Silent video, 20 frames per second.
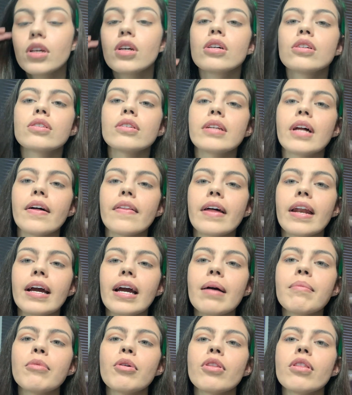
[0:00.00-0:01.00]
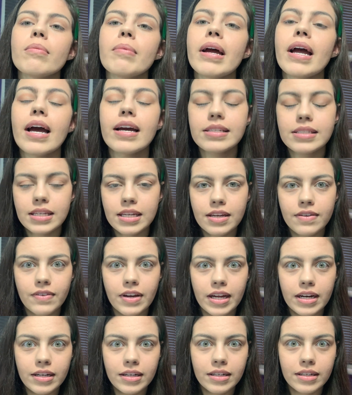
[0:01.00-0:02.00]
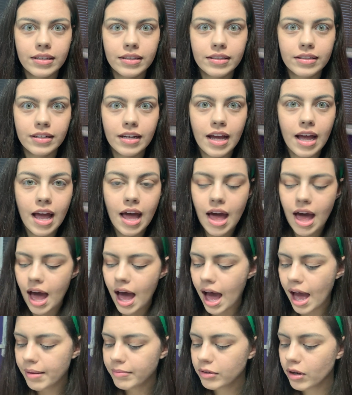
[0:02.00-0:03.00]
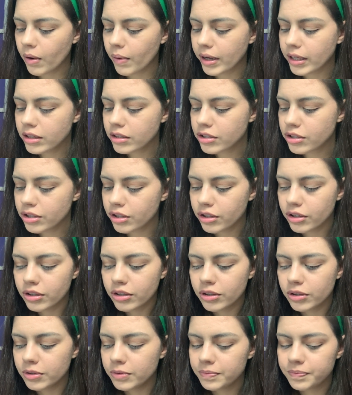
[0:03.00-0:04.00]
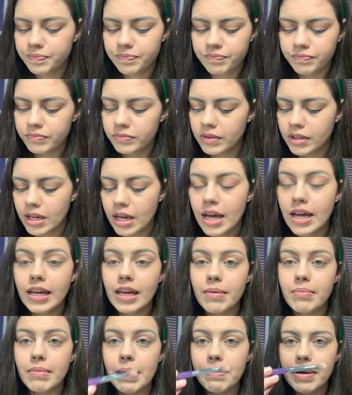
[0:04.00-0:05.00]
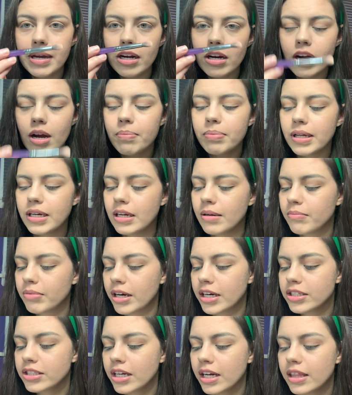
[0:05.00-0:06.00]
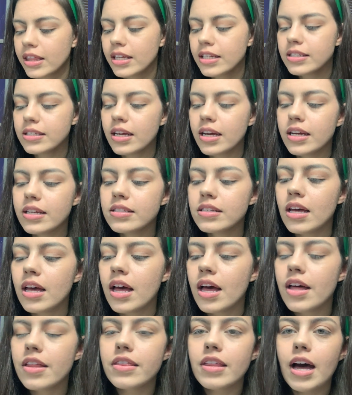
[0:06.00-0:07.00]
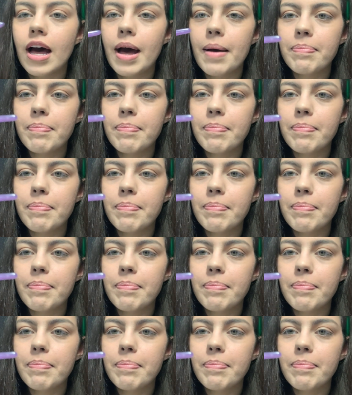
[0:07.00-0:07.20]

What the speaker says: So now that I got both of my eyes even, I'm going to get my bigger blending brush, and this is the